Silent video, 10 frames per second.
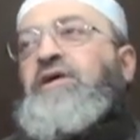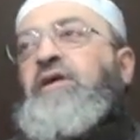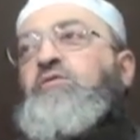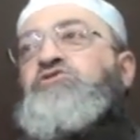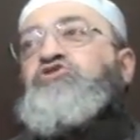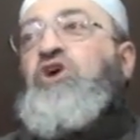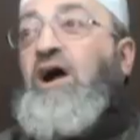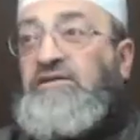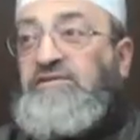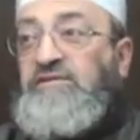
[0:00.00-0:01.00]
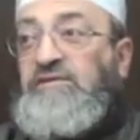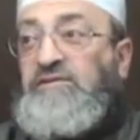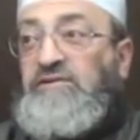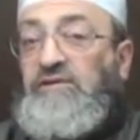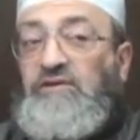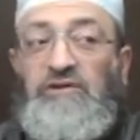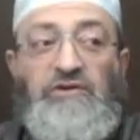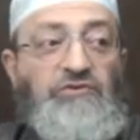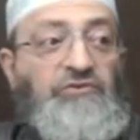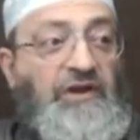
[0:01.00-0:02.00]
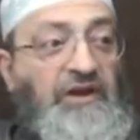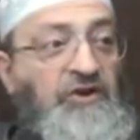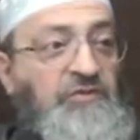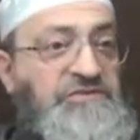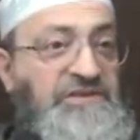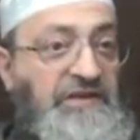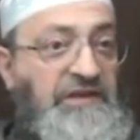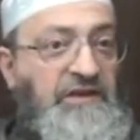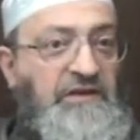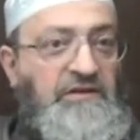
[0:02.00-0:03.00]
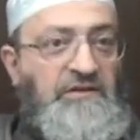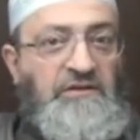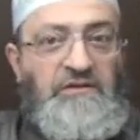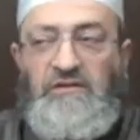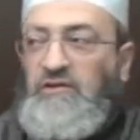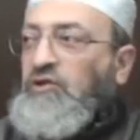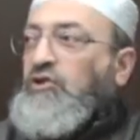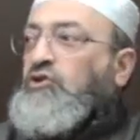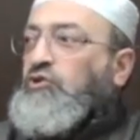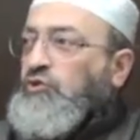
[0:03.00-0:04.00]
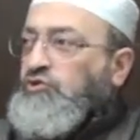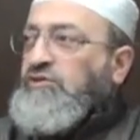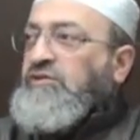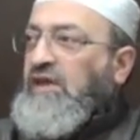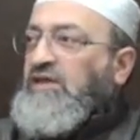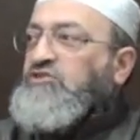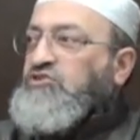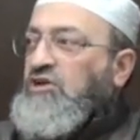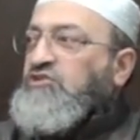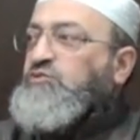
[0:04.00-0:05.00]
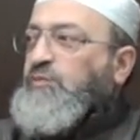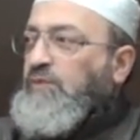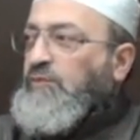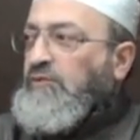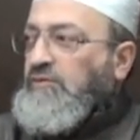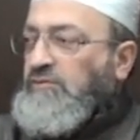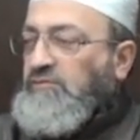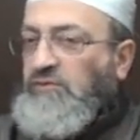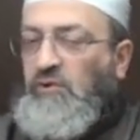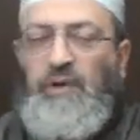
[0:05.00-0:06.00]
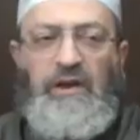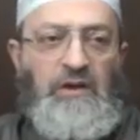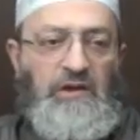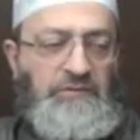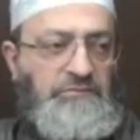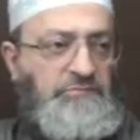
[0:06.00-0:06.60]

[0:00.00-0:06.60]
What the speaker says: And I was shocked to hear him saying, you should not judge people. Oh my God.